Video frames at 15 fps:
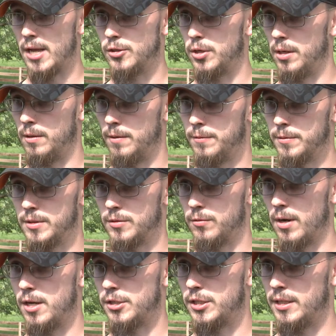adrenaline was
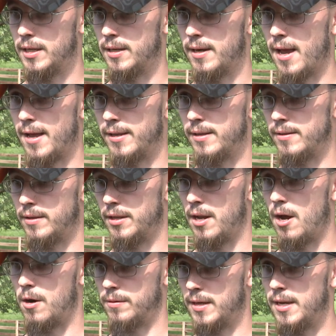rushing and I, the
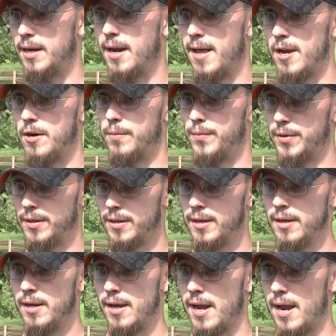dog needed help.
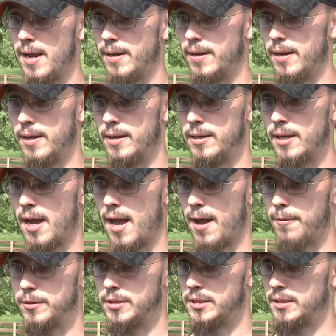And uh,
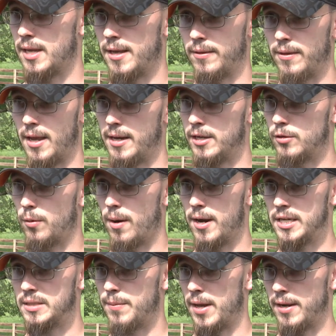I was not thinking
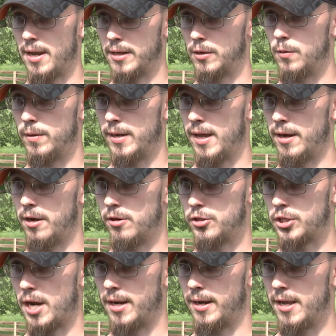twice about not going down there and
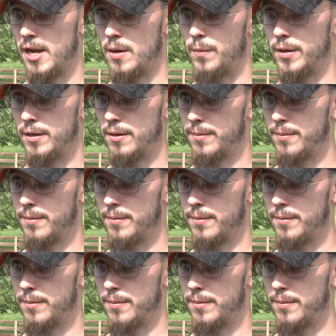trying to help it.